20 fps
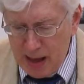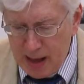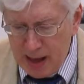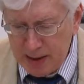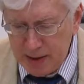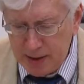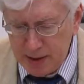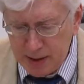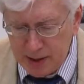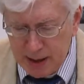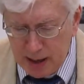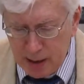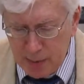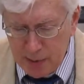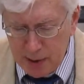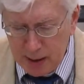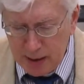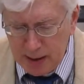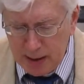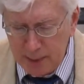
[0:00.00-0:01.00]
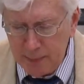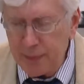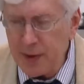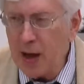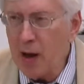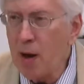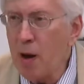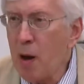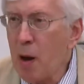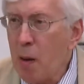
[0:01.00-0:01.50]
and sustainability.
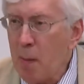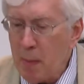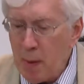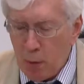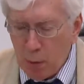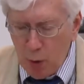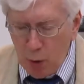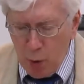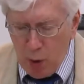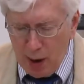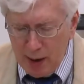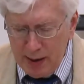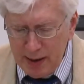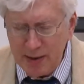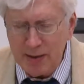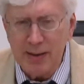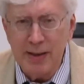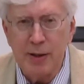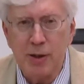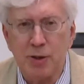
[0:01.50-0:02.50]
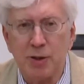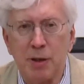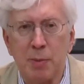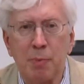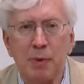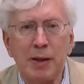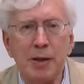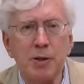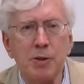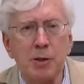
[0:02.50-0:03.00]
Well, what is
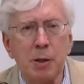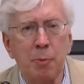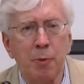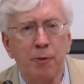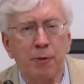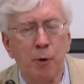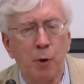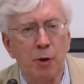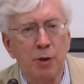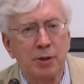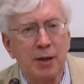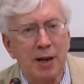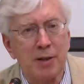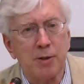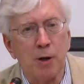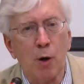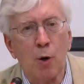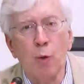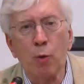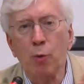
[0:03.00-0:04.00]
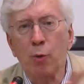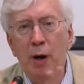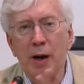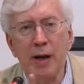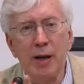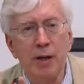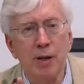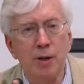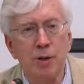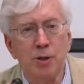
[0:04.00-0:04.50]
leadership? Leadership, of course, has a whole
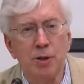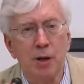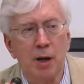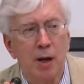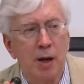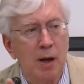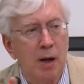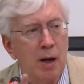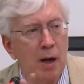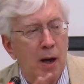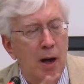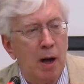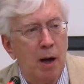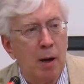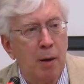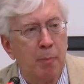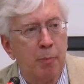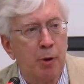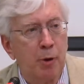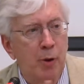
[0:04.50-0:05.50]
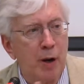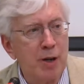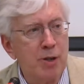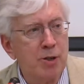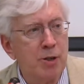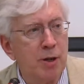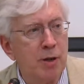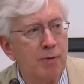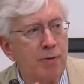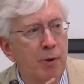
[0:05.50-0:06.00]
range,
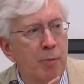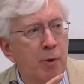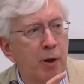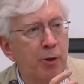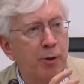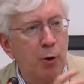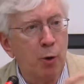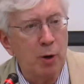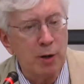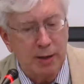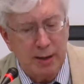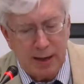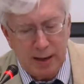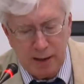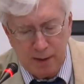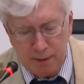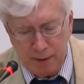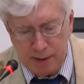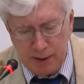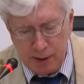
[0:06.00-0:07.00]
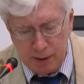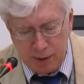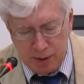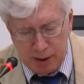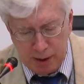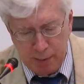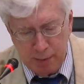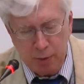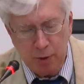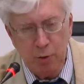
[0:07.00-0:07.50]
progression from authoritative
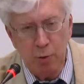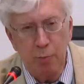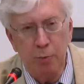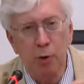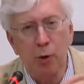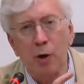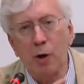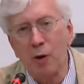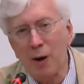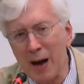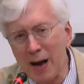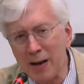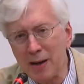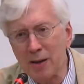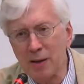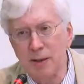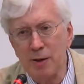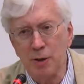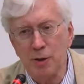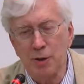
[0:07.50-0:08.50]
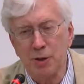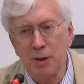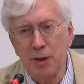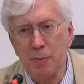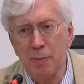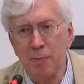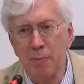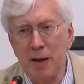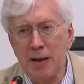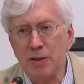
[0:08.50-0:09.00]
leadership to bureaucratic
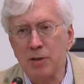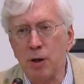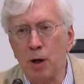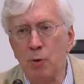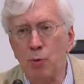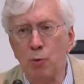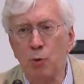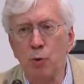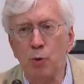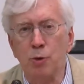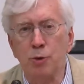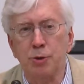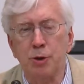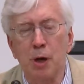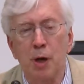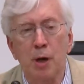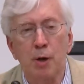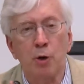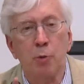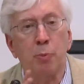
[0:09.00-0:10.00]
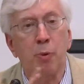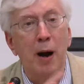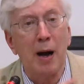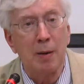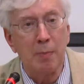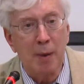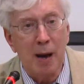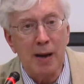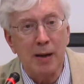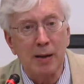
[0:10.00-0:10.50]
leadership based on rules to
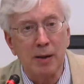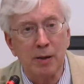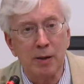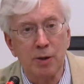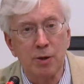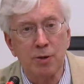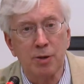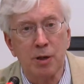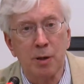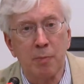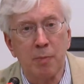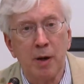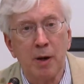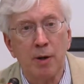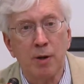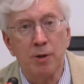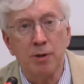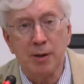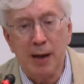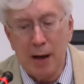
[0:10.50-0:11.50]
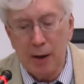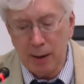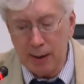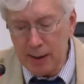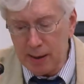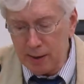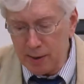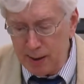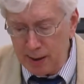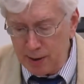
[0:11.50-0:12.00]
pragmatic leadership, just how
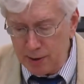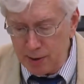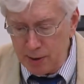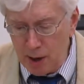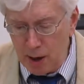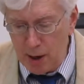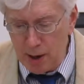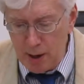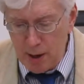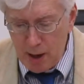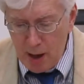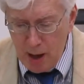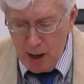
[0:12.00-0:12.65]
to get things done.